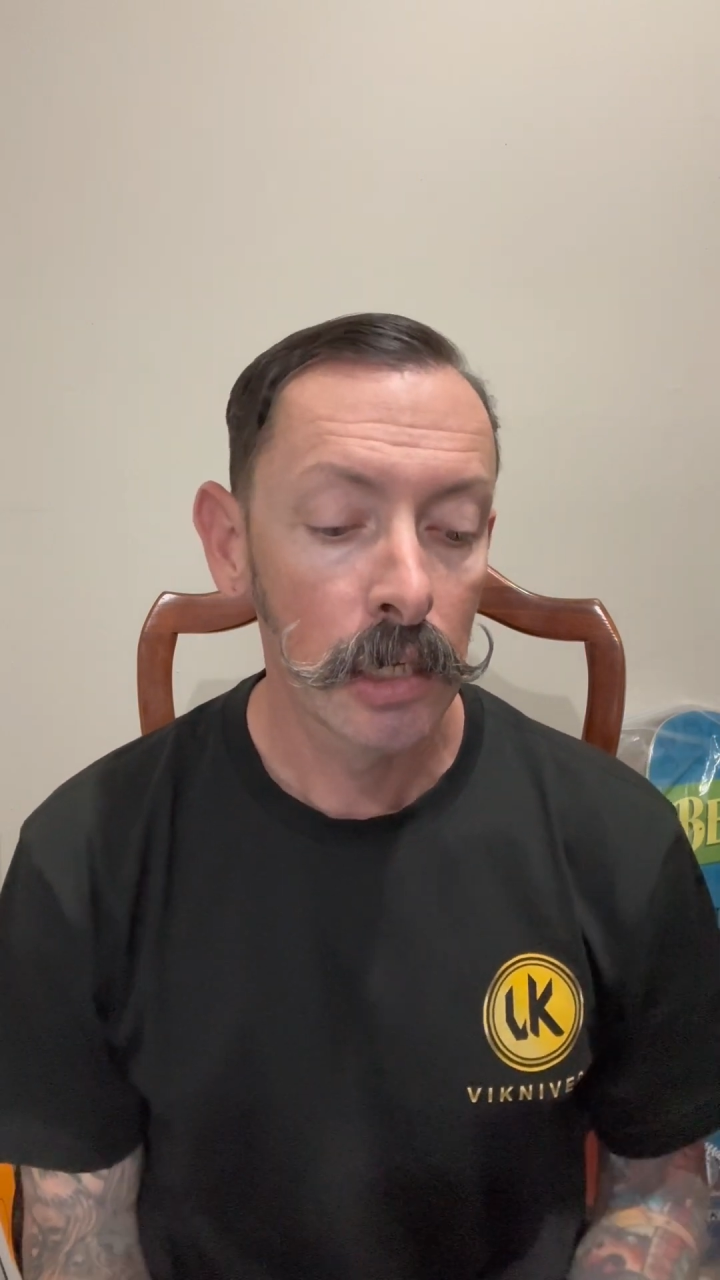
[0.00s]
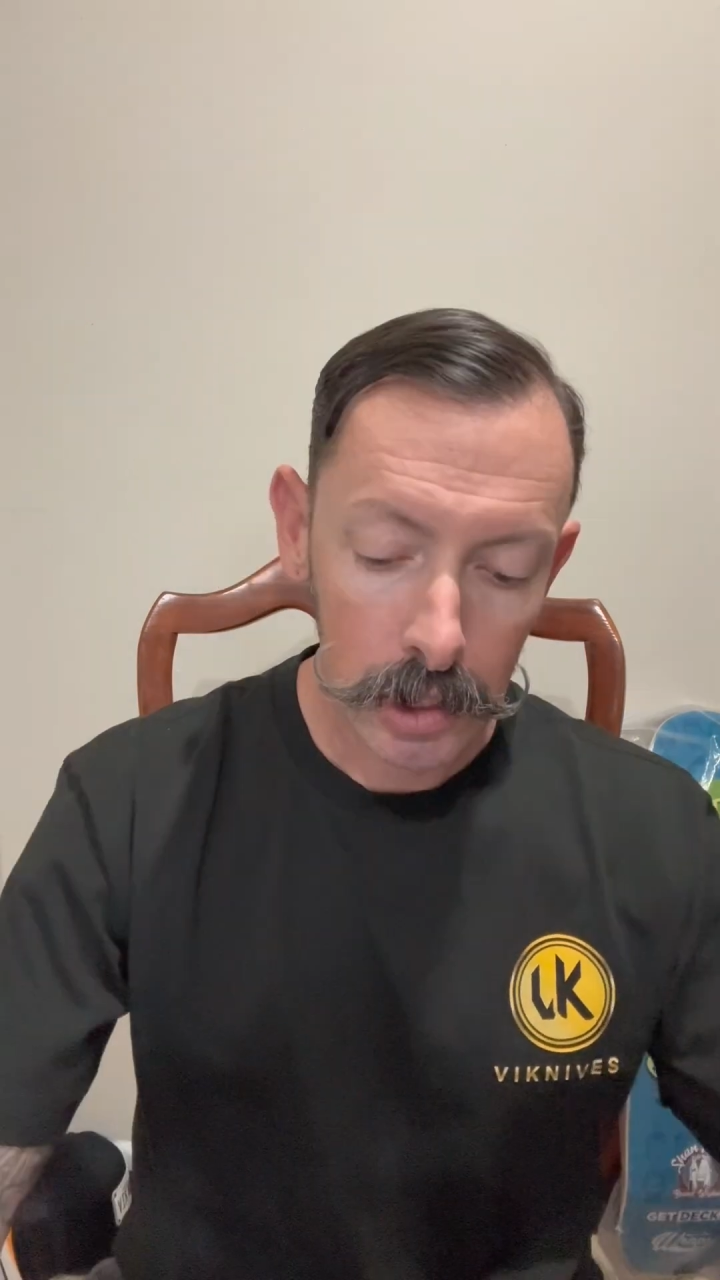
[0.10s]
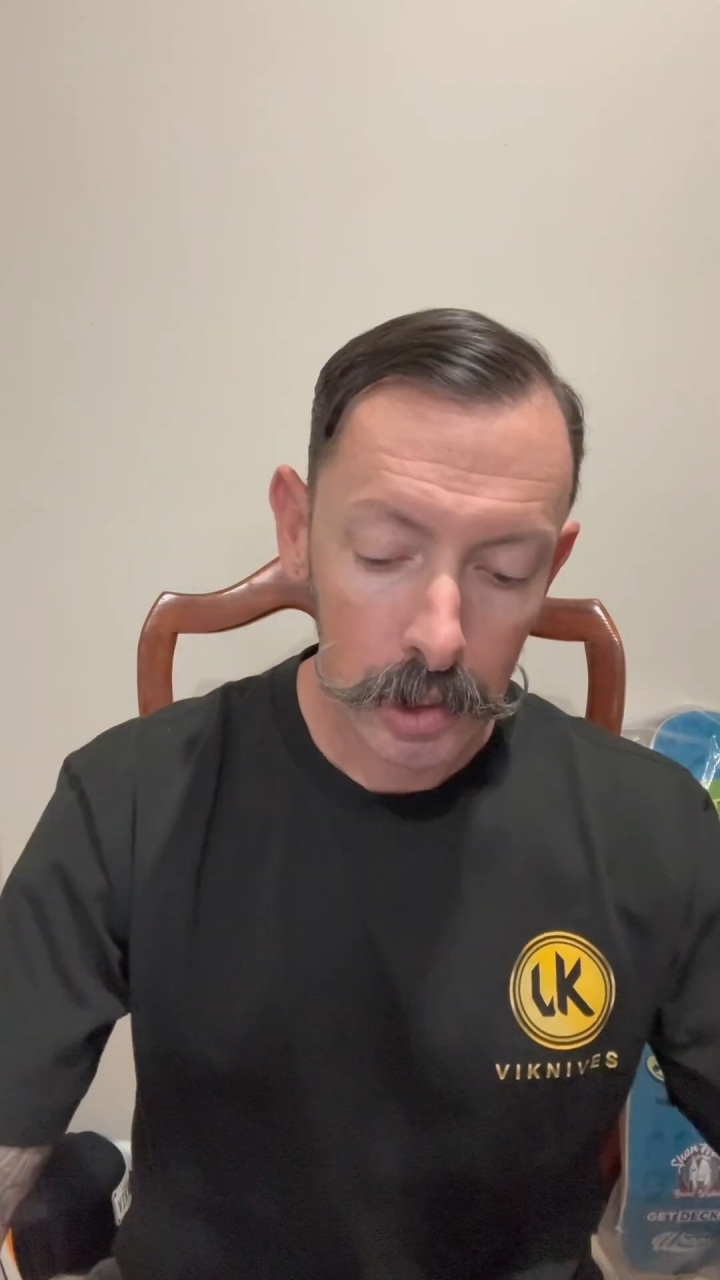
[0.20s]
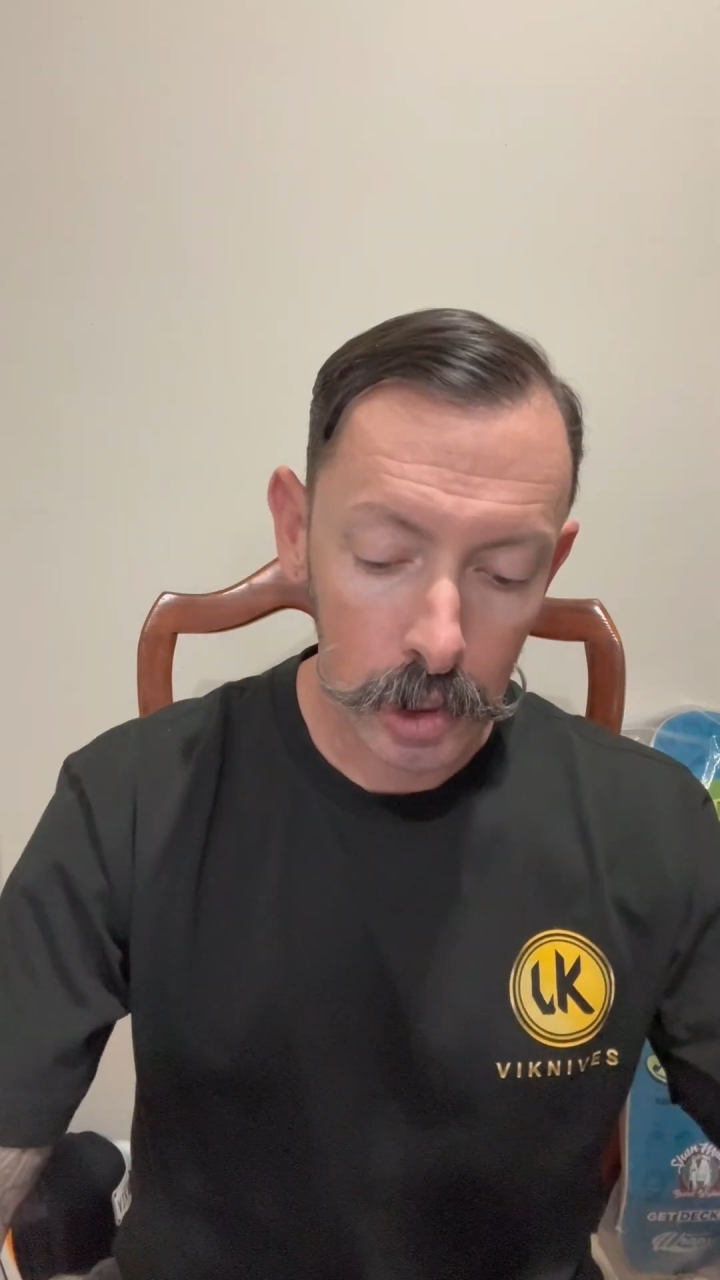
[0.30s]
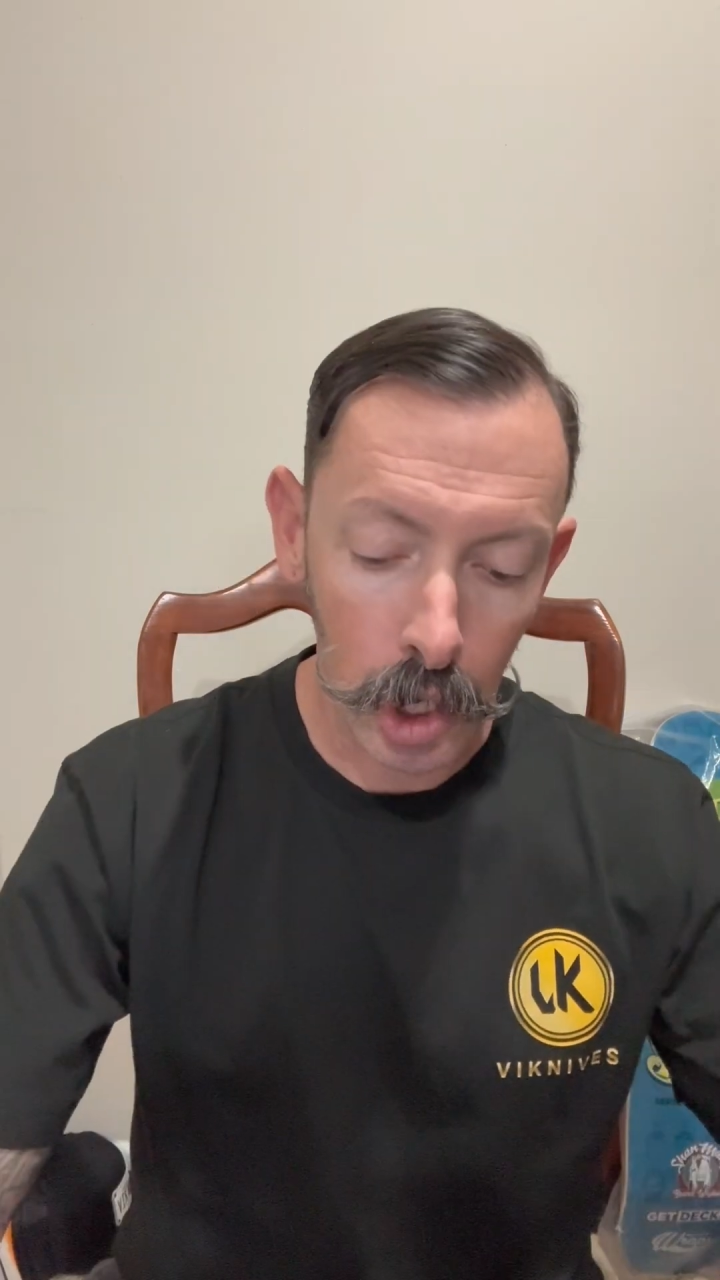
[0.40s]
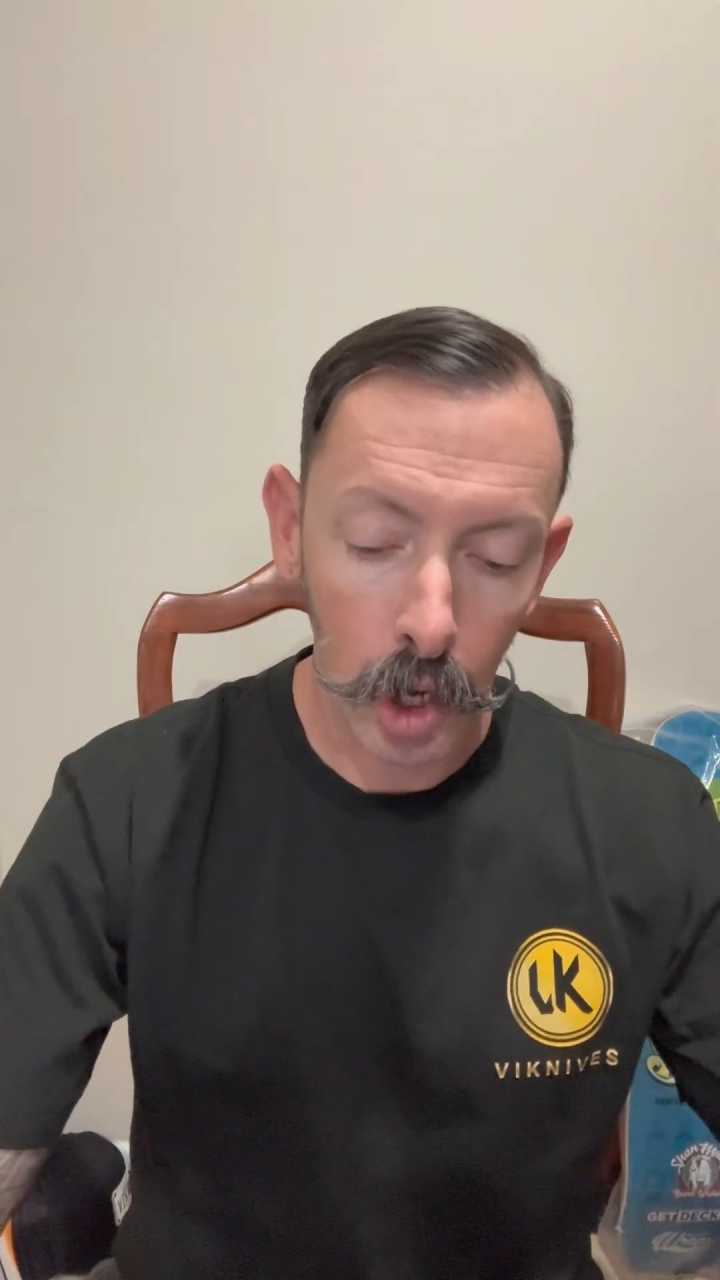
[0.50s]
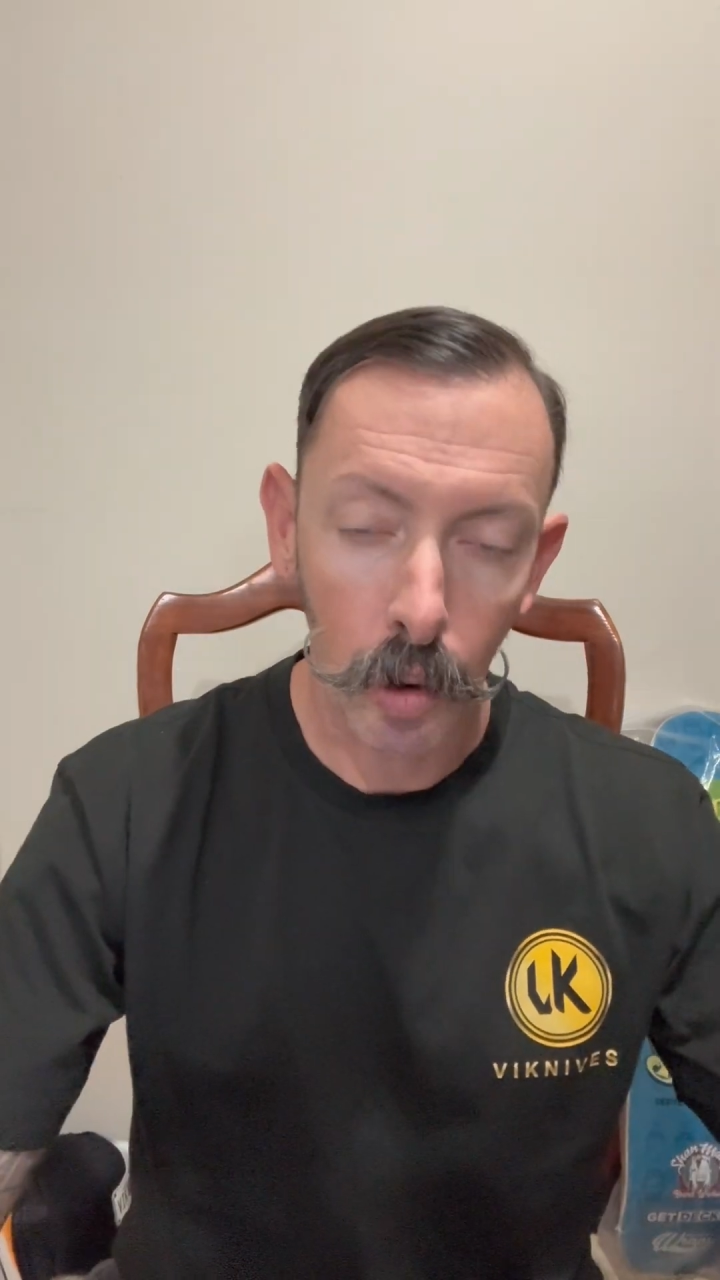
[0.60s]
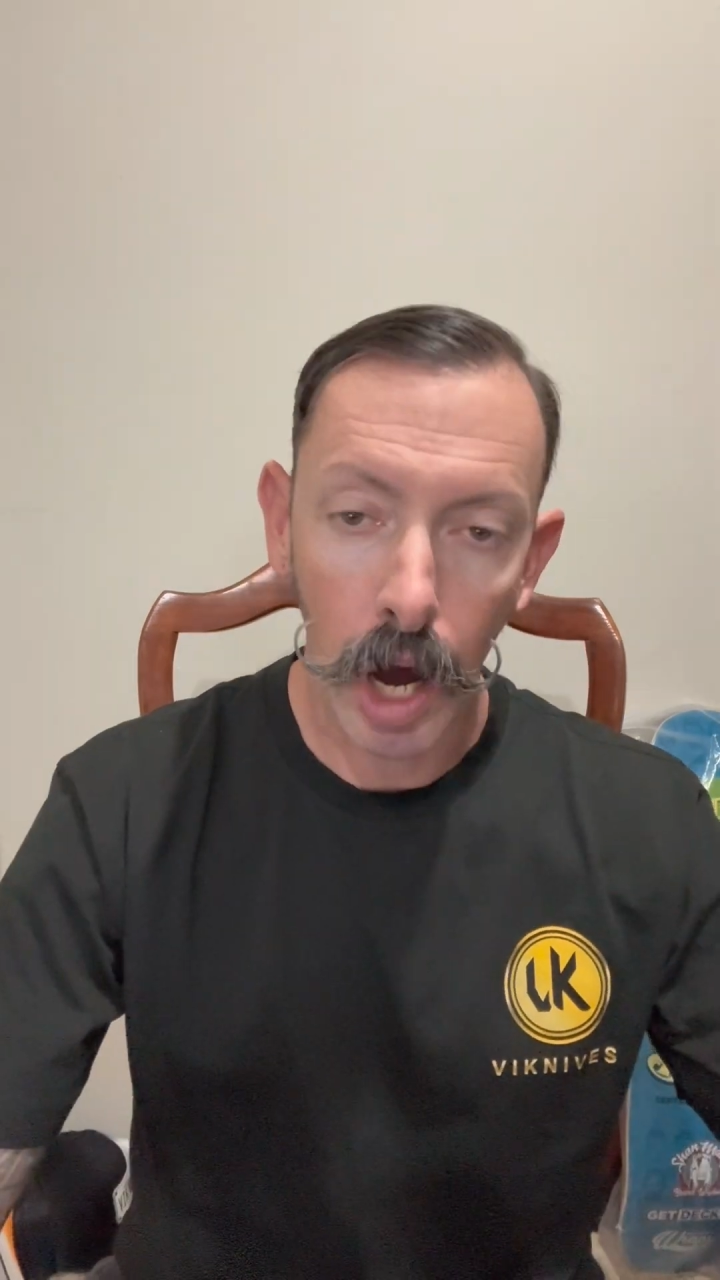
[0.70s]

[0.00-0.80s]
So